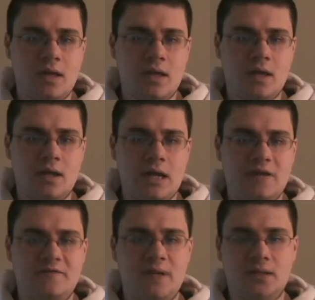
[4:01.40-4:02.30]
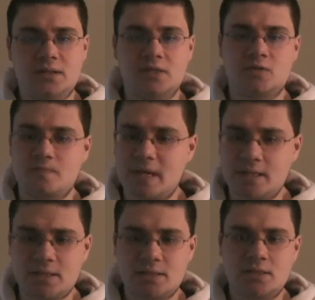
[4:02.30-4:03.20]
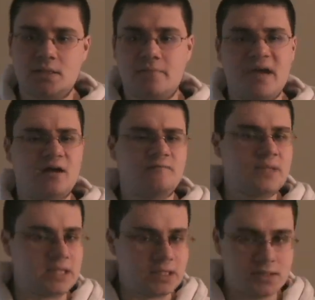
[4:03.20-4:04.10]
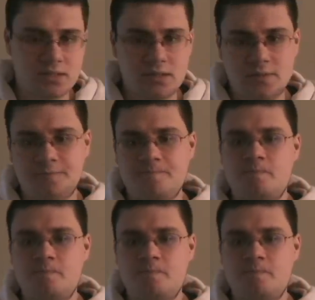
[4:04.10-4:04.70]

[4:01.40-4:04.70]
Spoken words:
And I felt a tremendous amount of peace.